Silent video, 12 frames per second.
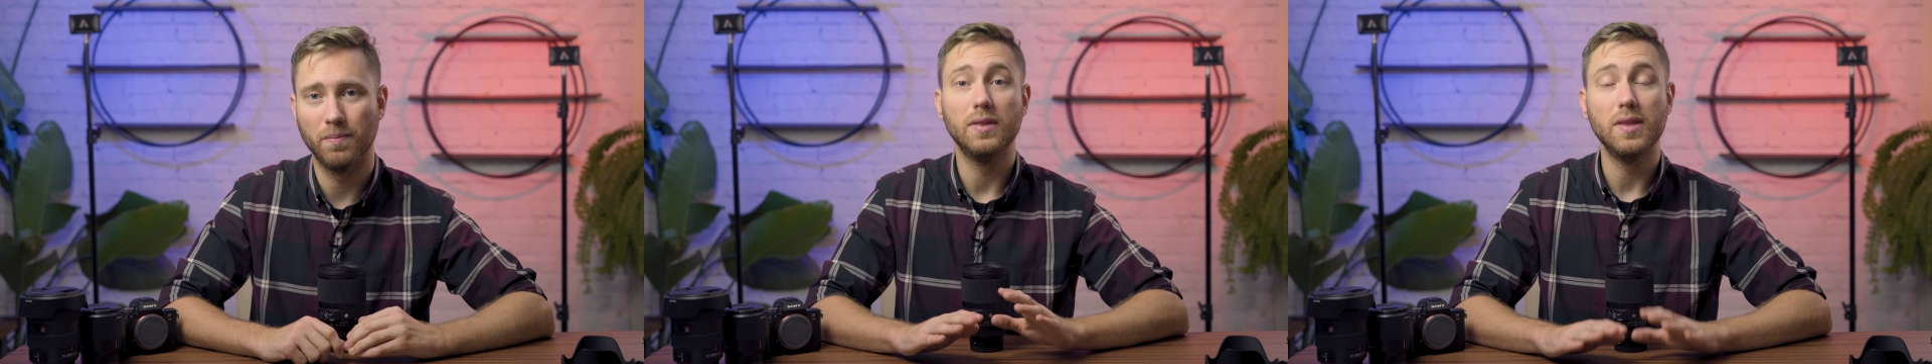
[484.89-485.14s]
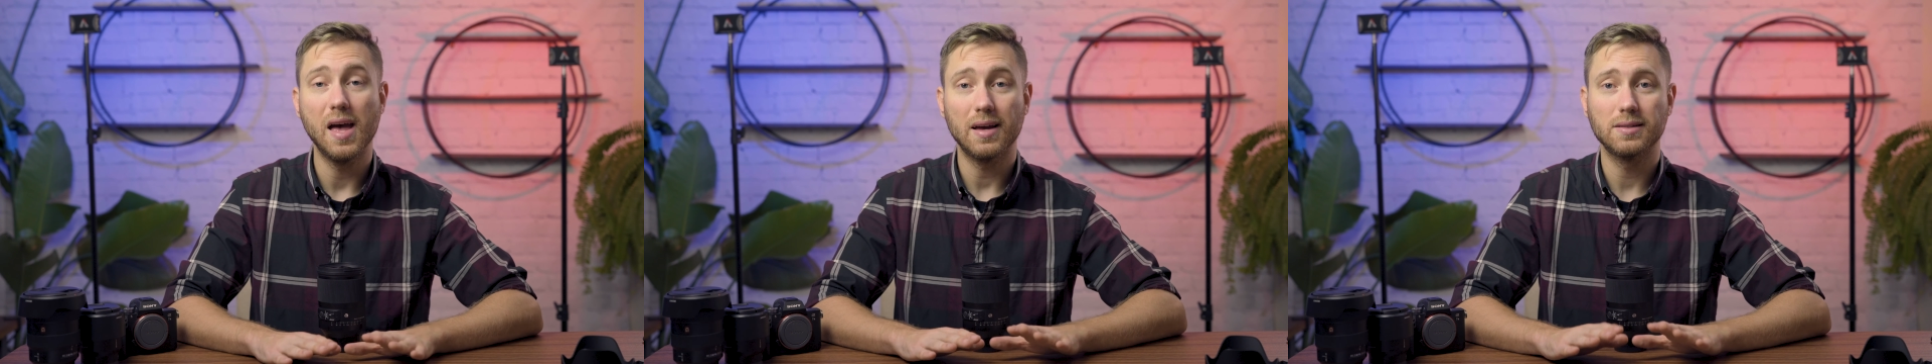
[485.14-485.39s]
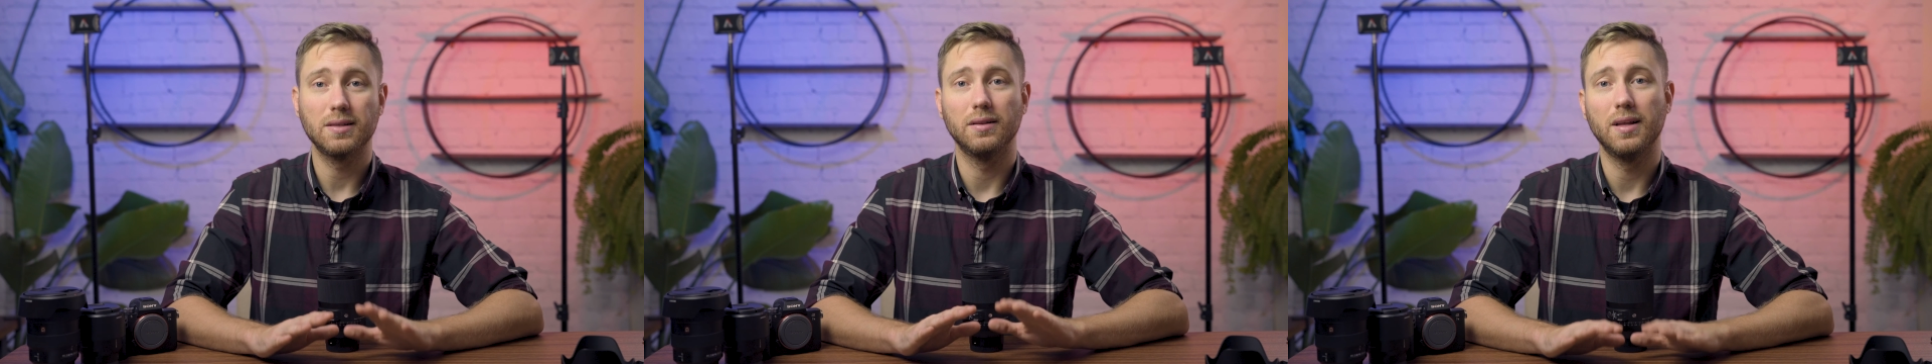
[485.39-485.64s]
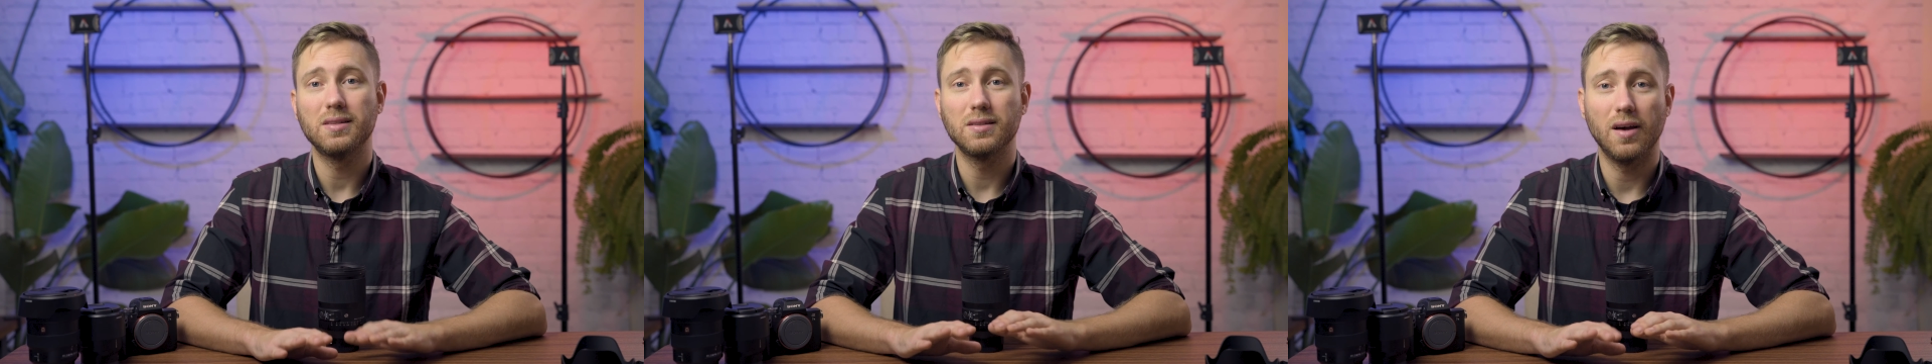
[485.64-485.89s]
Next,
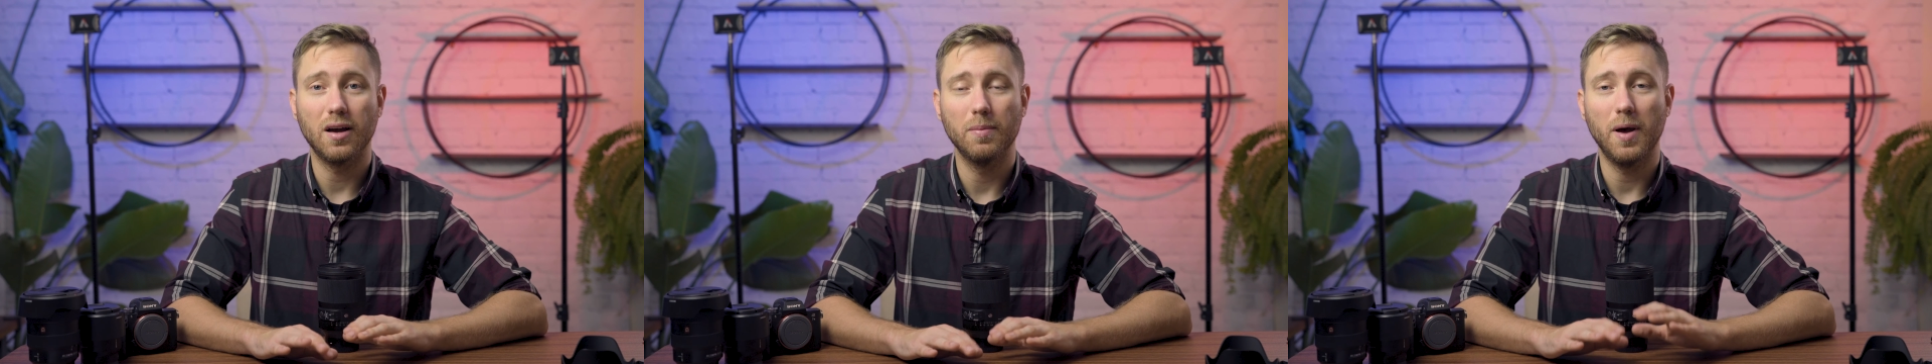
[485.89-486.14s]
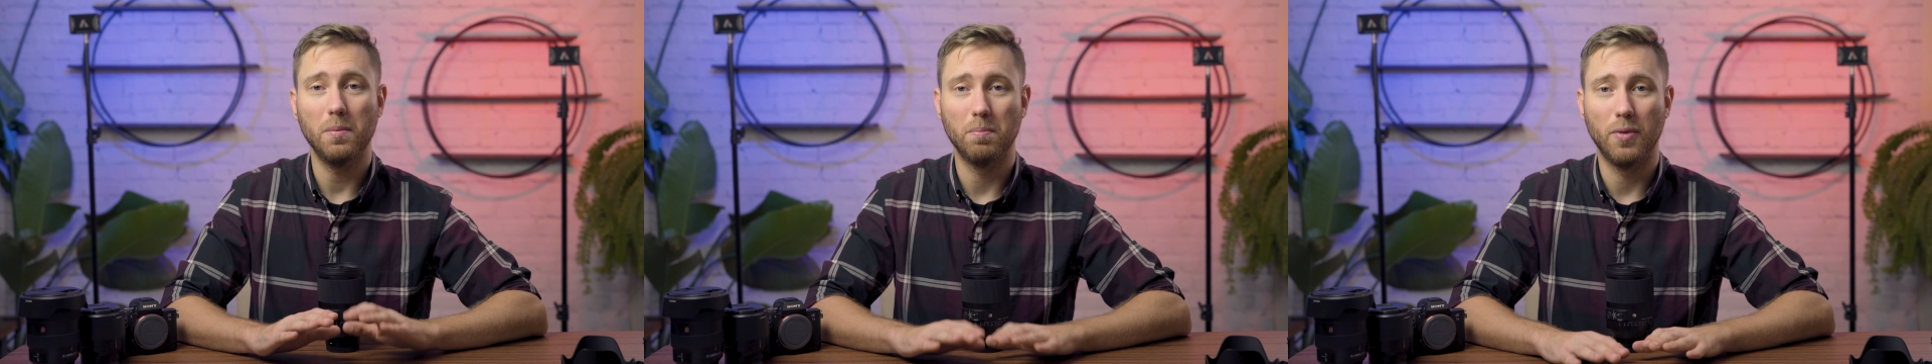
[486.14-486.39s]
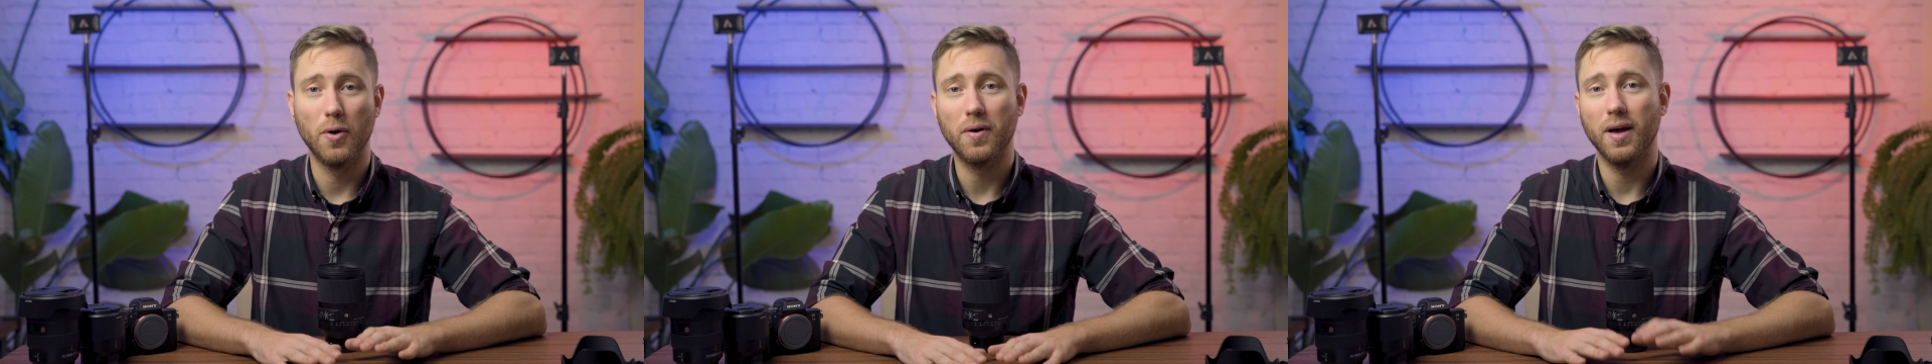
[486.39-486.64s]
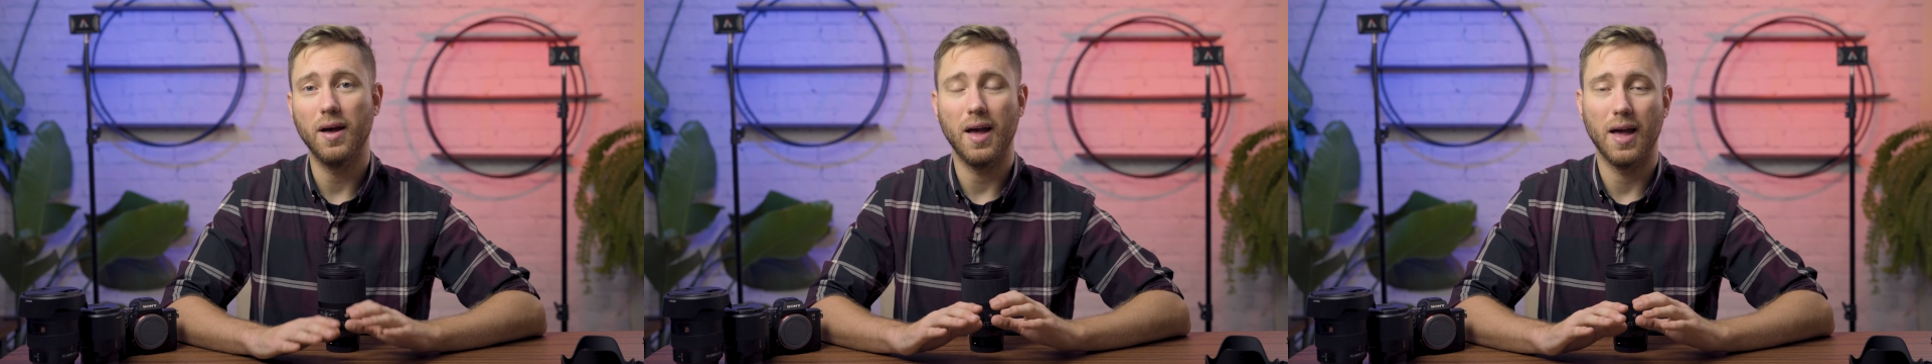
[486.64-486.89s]
let's talk about
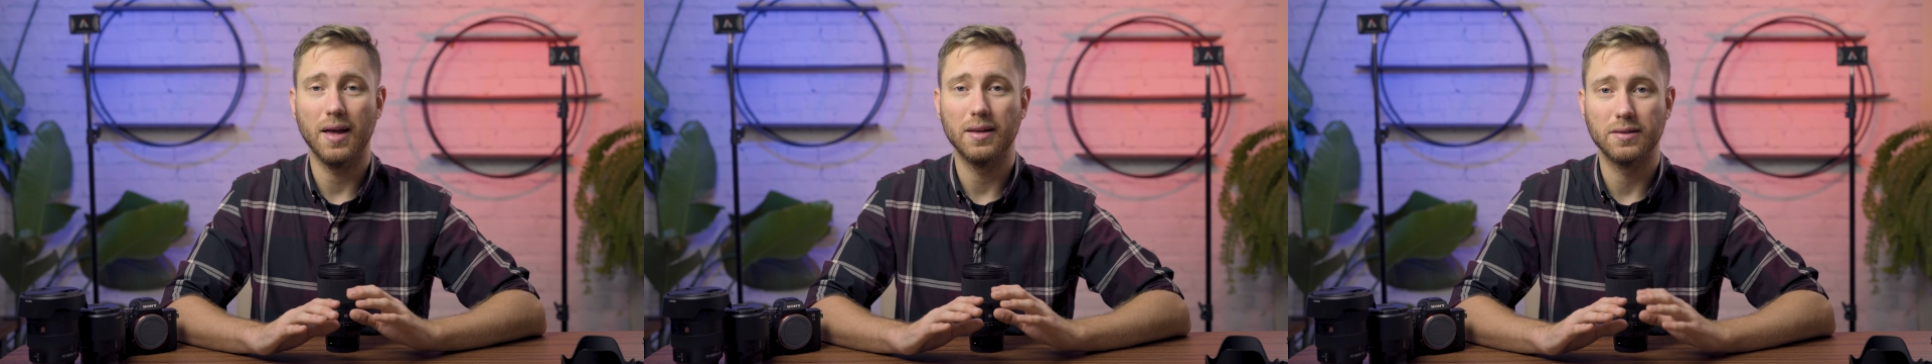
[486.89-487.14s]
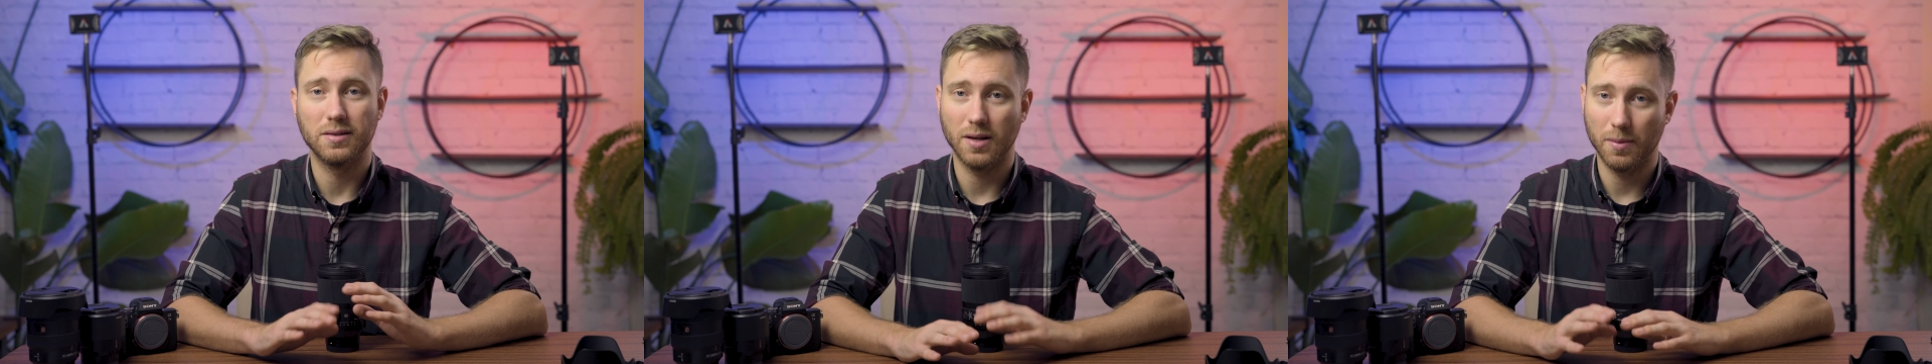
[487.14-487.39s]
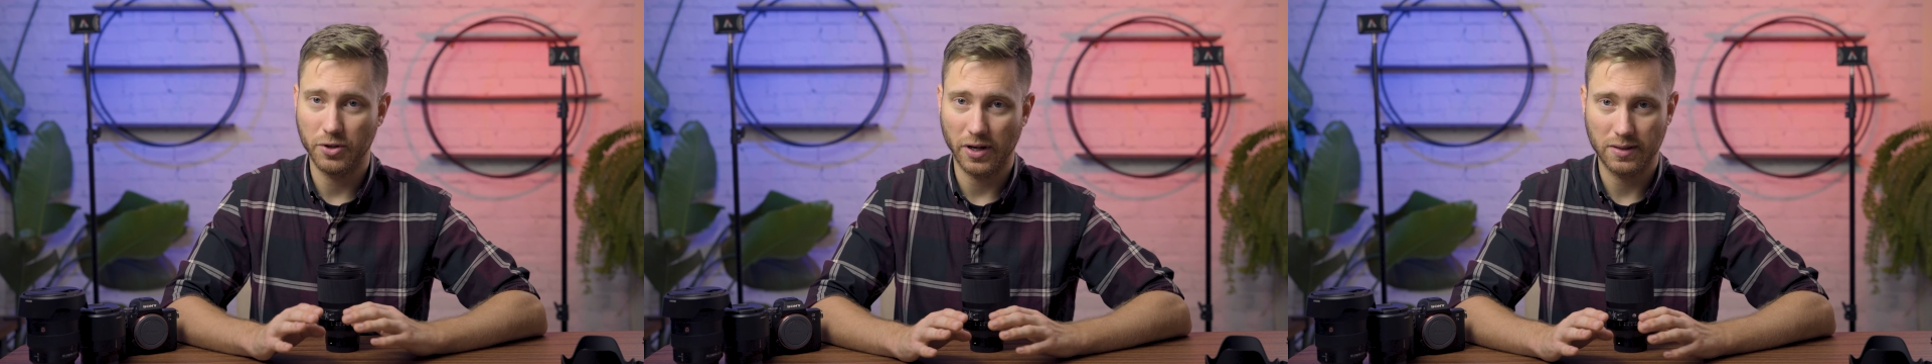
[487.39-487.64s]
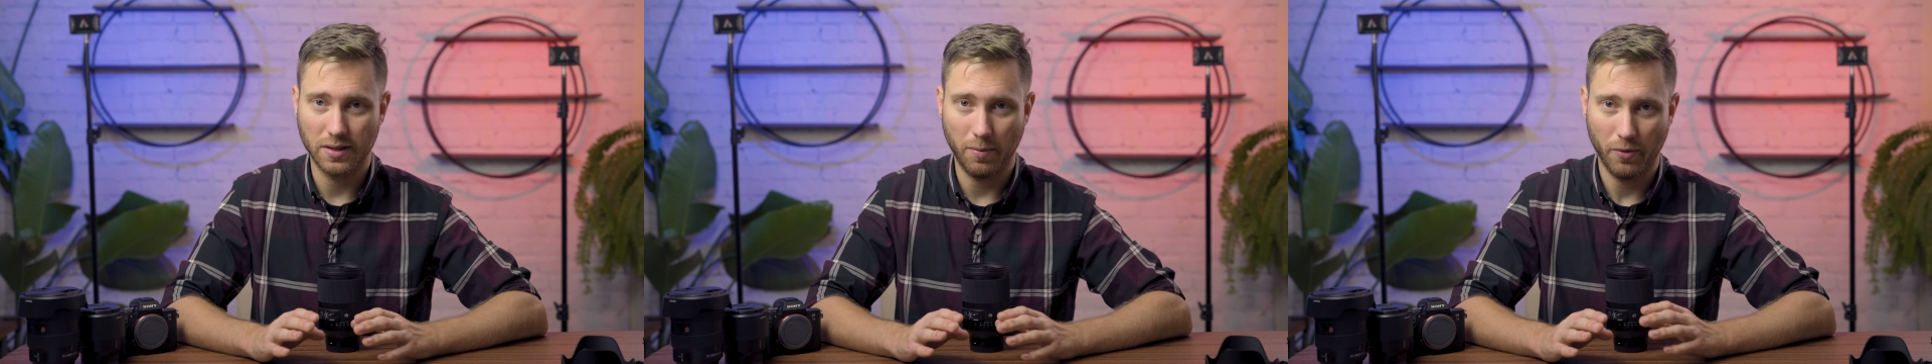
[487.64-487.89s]
bokeh and
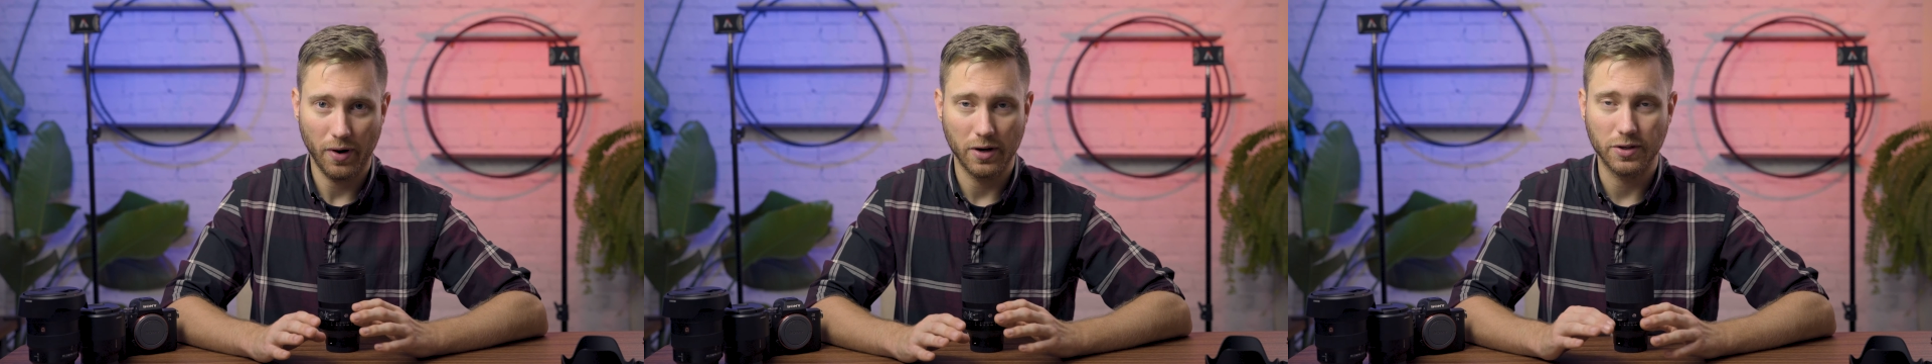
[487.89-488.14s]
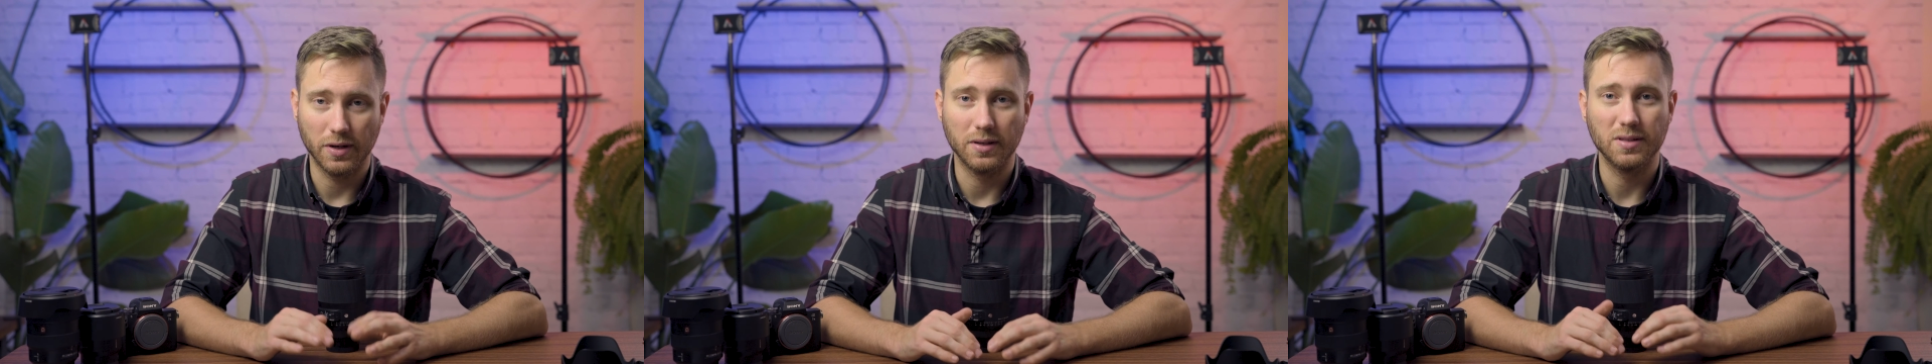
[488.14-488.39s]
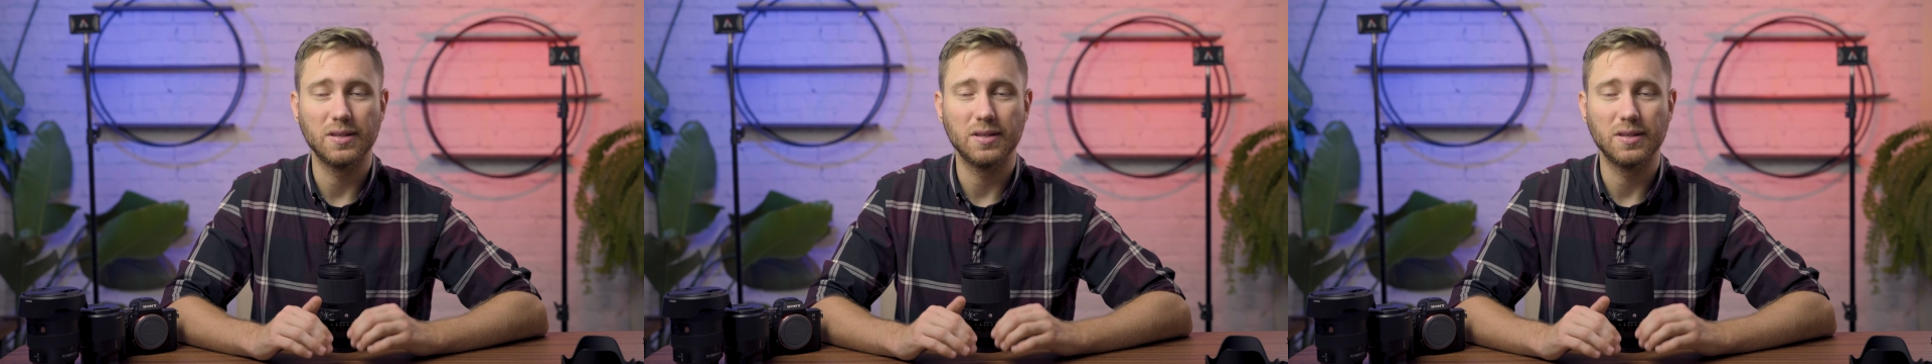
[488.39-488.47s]
subject separation,